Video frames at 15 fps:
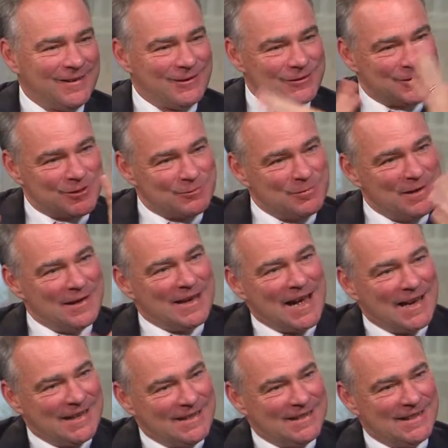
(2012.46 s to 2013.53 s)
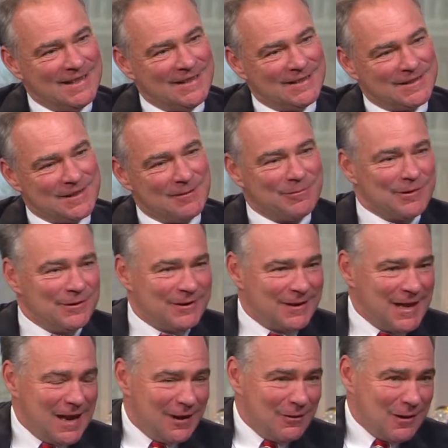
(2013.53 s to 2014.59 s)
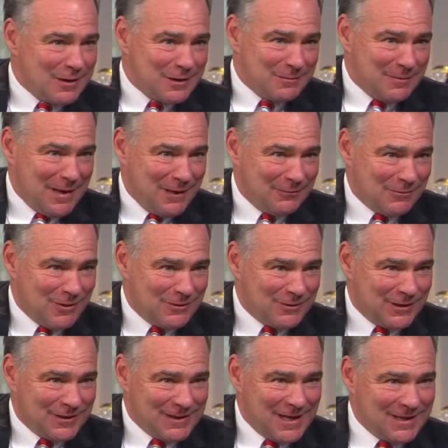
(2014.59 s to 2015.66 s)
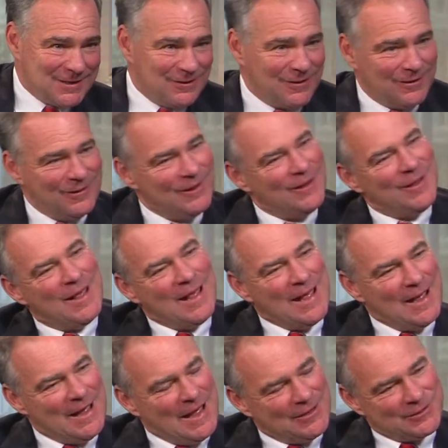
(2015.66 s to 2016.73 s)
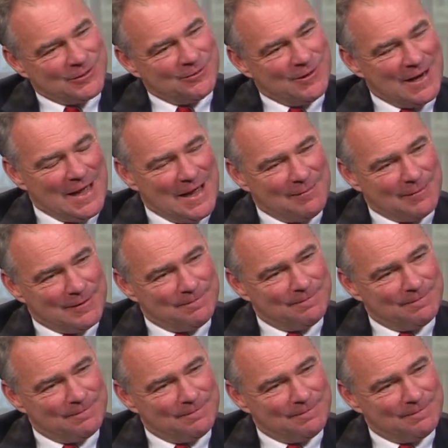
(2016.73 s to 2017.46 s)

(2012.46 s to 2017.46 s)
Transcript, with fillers: There's just been an IED that's up. You can't go out on the main road because that's all. Exactly. So what happened?